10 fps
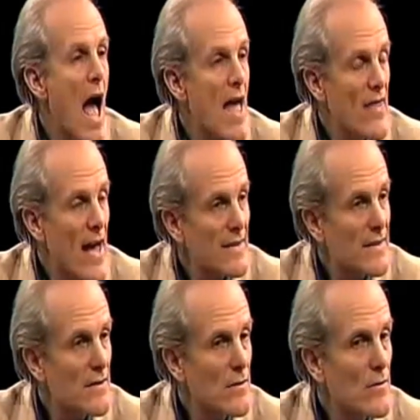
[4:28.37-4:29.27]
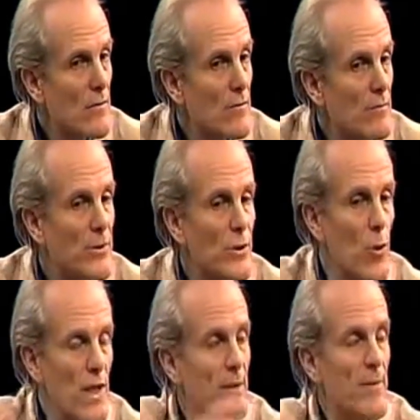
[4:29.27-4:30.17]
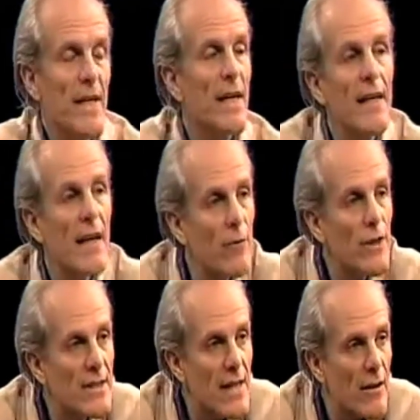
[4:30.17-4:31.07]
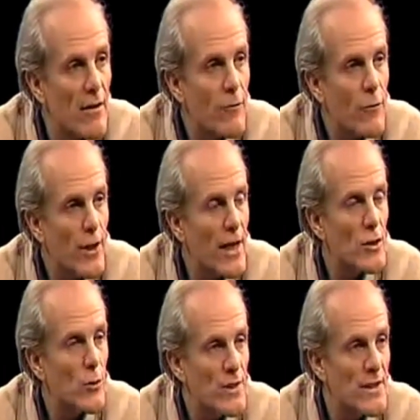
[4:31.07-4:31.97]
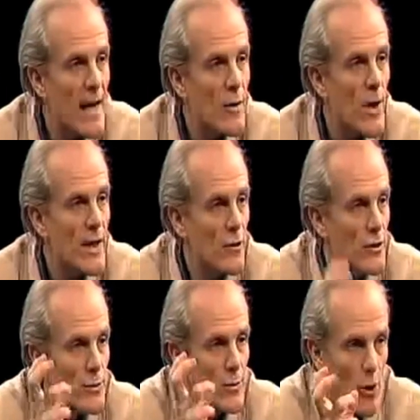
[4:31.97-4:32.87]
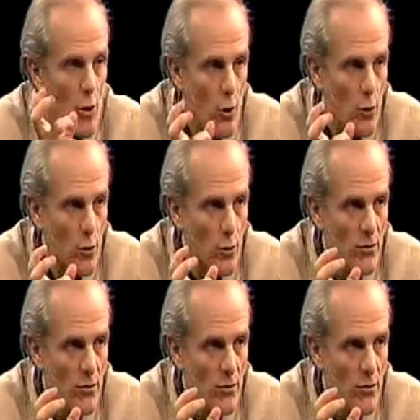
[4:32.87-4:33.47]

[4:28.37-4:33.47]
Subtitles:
And so in the beginning, every cell of creation was not awakened because it was a whole.